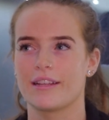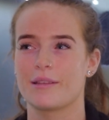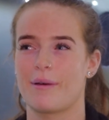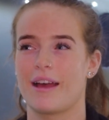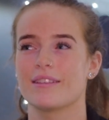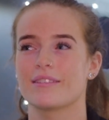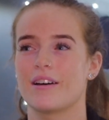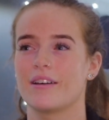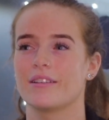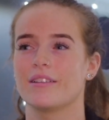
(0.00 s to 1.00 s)
it depends
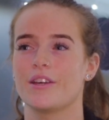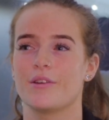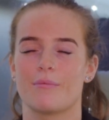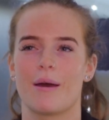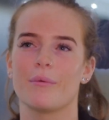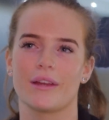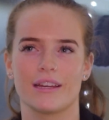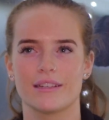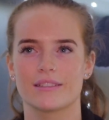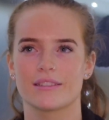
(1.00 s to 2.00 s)
on who the member is.